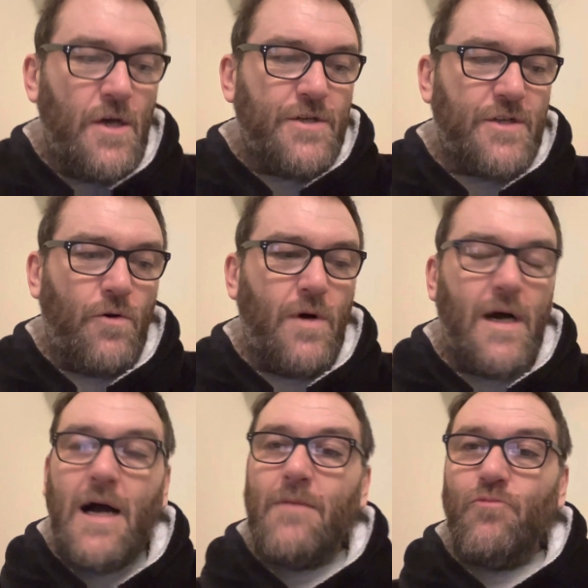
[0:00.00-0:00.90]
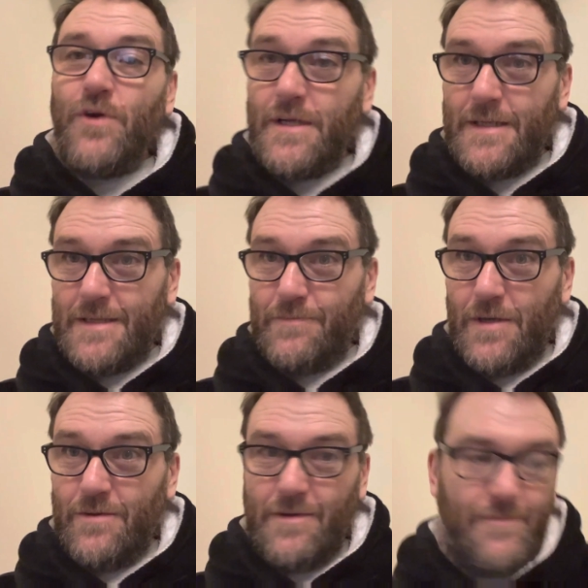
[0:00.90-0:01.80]
So I'm reading this, by
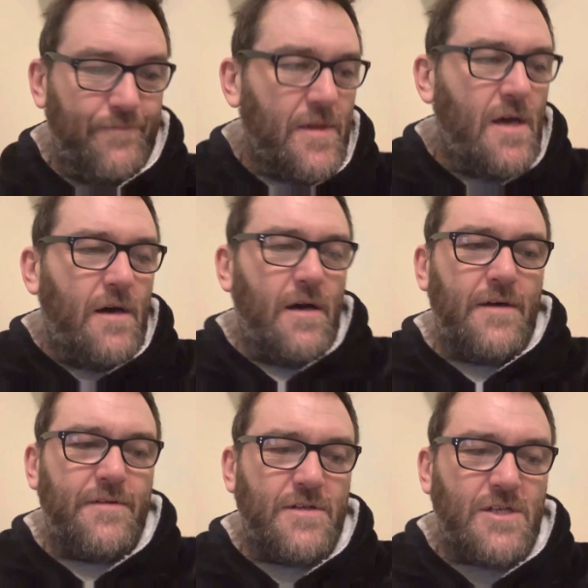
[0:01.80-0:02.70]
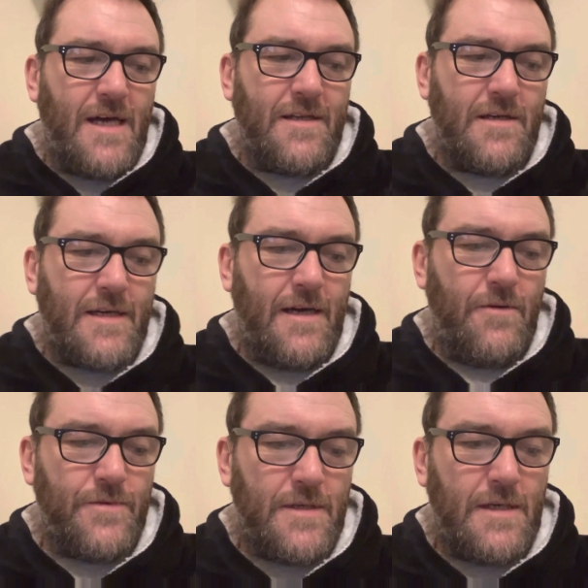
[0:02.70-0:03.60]
the way. The channel
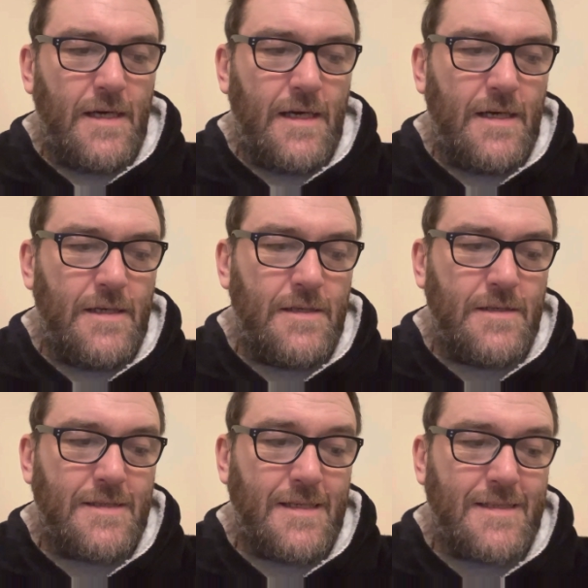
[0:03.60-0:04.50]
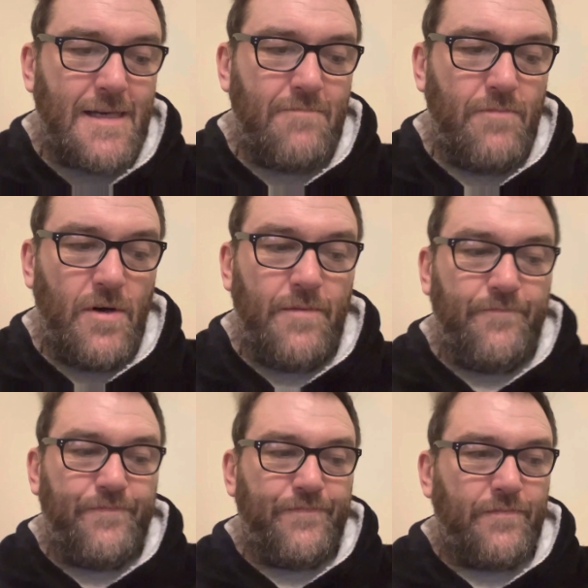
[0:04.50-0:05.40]
account in December,
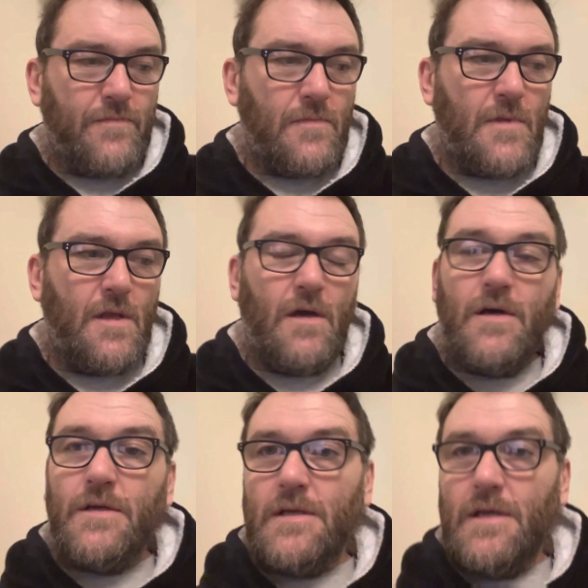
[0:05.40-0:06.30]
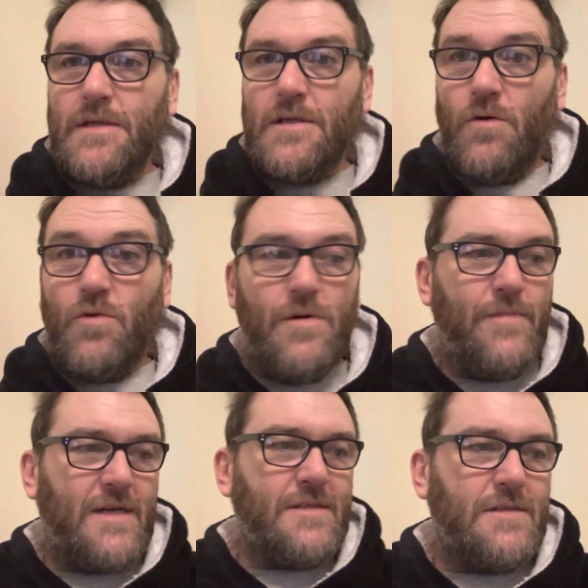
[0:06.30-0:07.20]
So going
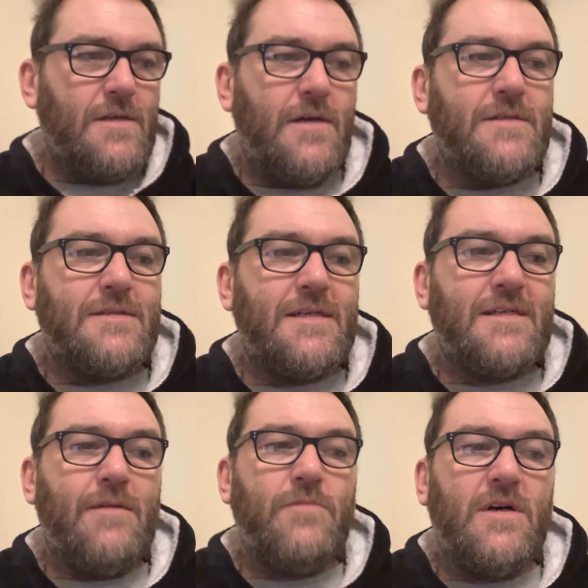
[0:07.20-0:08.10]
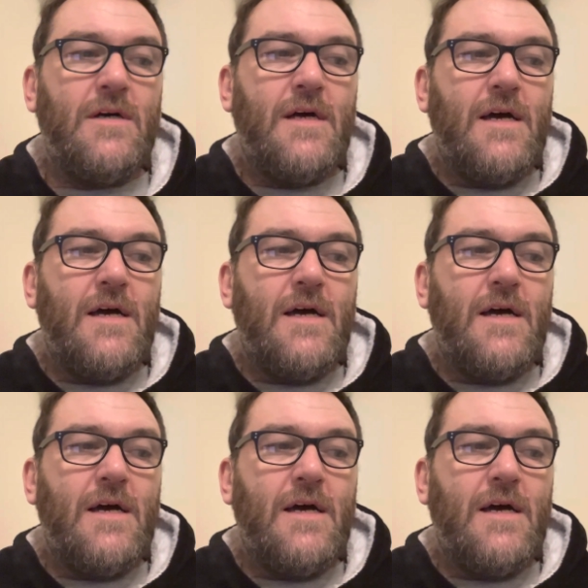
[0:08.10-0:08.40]
back to the start, December.